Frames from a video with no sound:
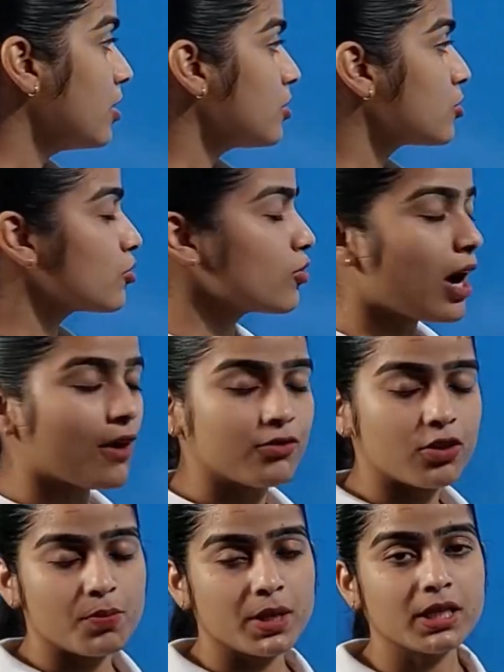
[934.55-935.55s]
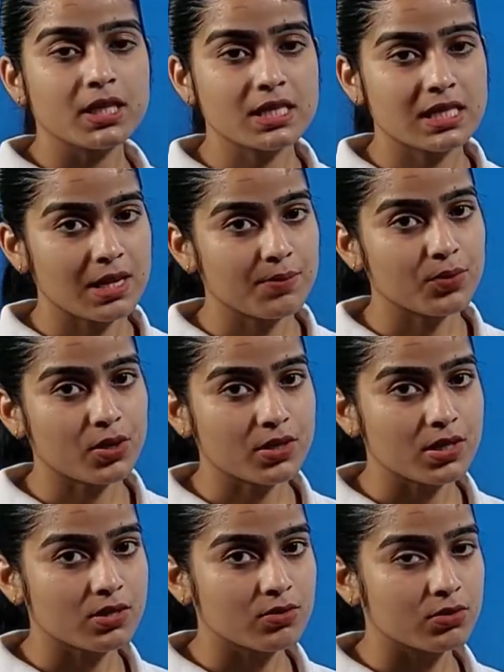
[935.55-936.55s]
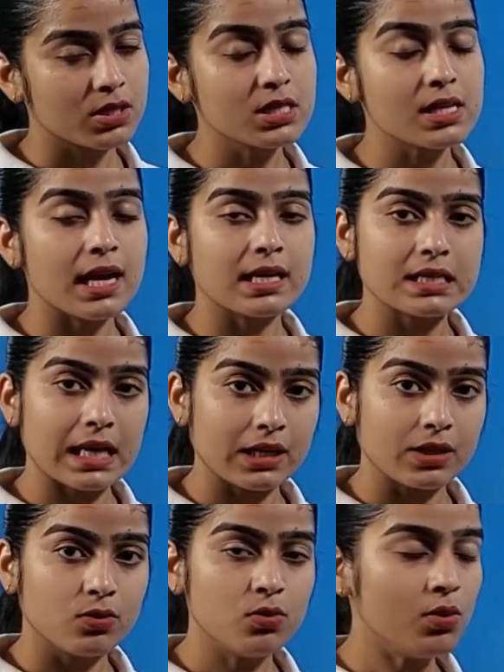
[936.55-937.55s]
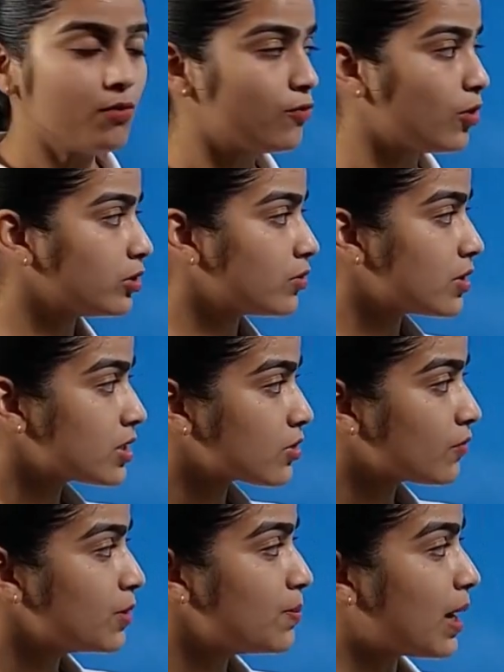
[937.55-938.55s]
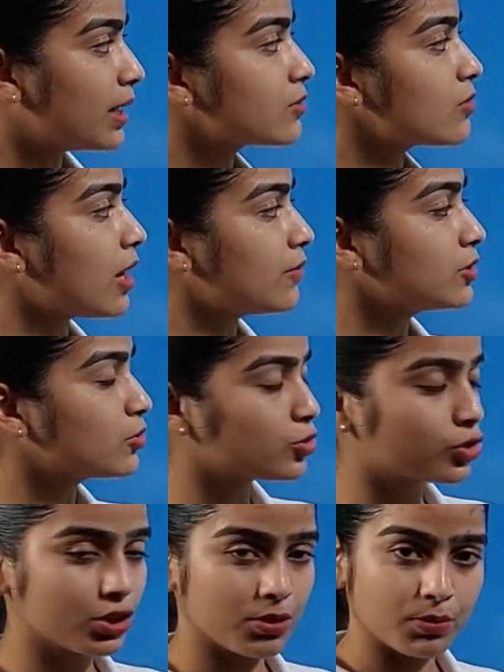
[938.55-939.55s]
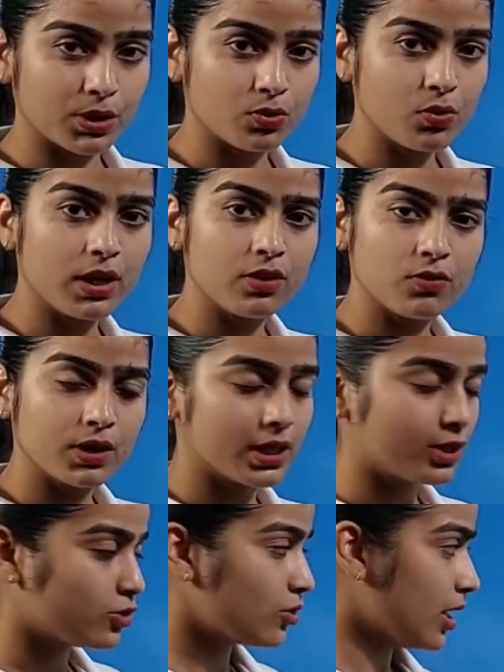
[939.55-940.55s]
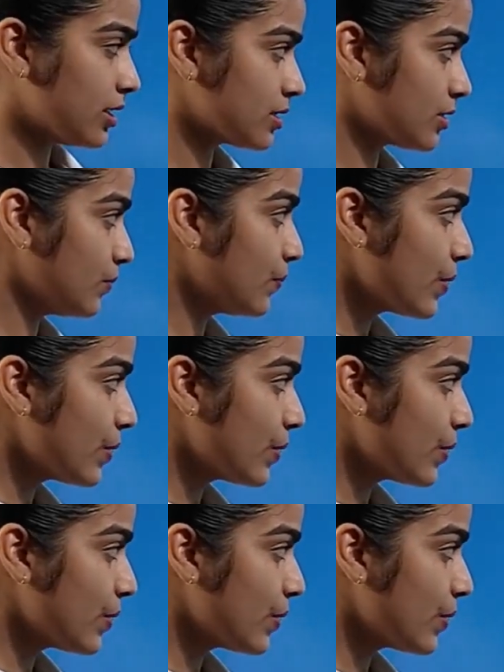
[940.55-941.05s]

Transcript: So you have to repeat the same process, students, as I do for the rest of the parts you have in question number 2, and you will get your answer.